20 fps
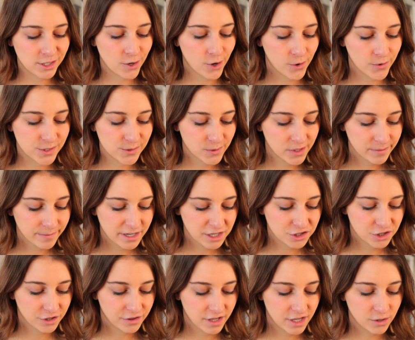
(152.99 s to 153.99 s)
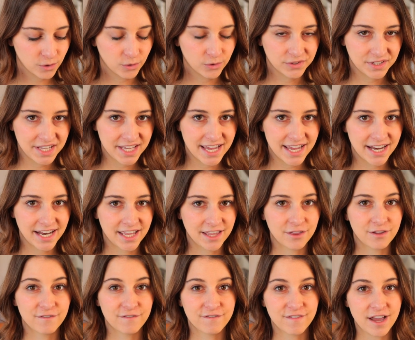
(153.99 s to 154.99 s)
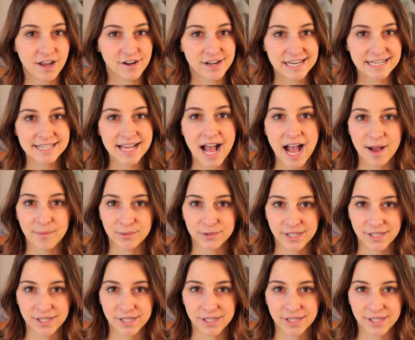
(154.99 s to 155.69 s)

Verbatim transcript: you always wanna make sure that you're only getting the very top